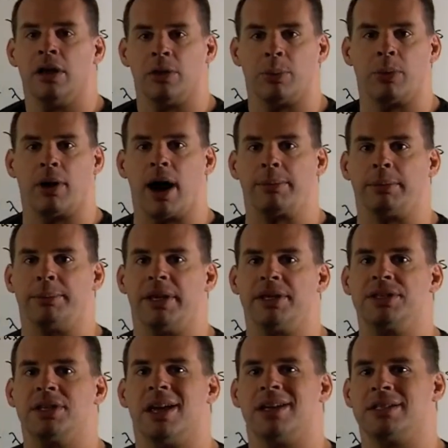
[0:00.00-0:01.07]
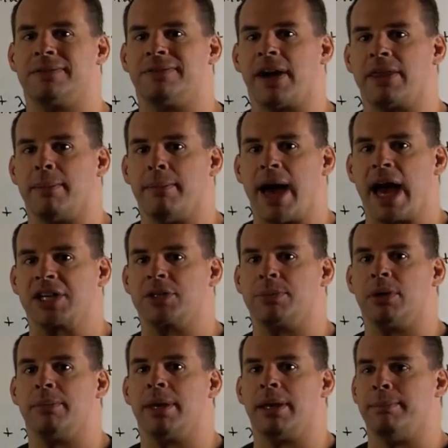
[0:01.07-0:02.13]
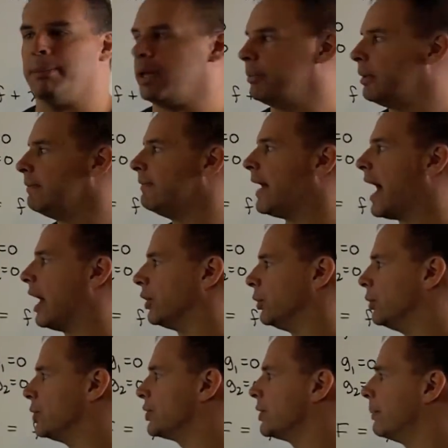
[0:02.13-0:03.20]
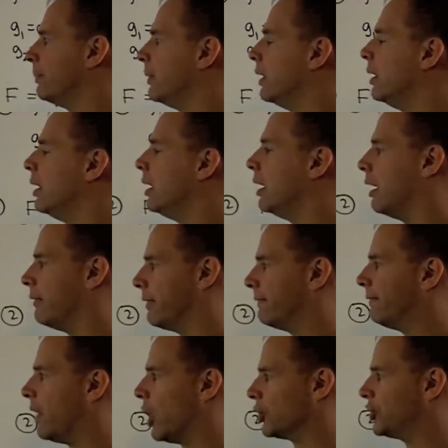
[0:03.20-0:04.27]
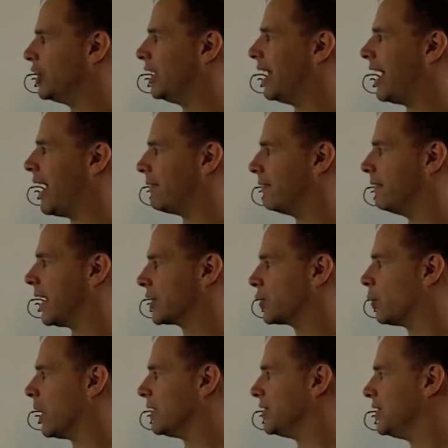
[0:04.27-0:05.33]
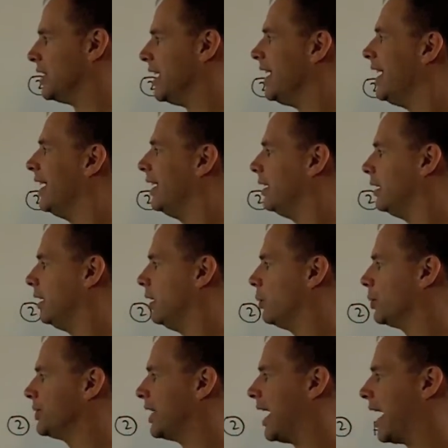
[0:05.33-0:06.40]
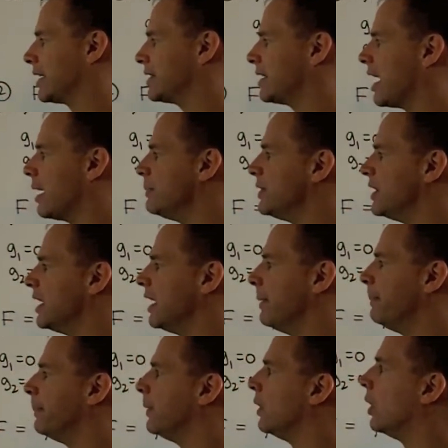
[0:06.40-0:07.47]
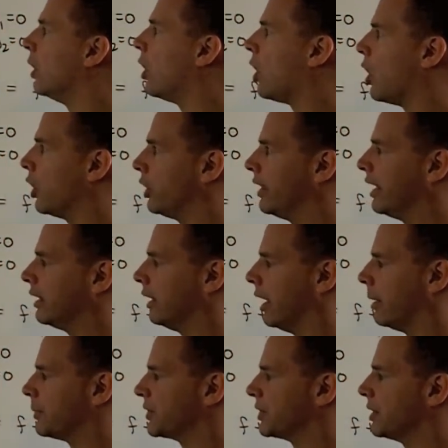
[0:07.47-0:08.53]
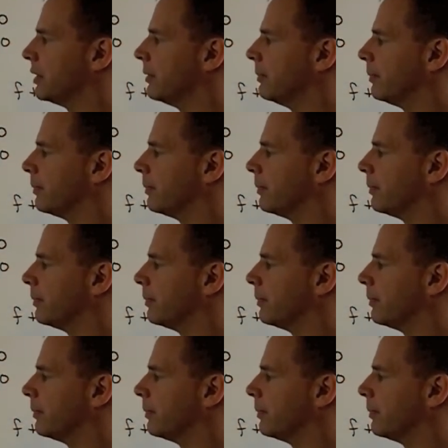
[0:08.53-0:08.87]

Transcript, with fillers: The problem is to find the maximum and minimum values of the function f of x, y, z equal to x times z on the ellipse.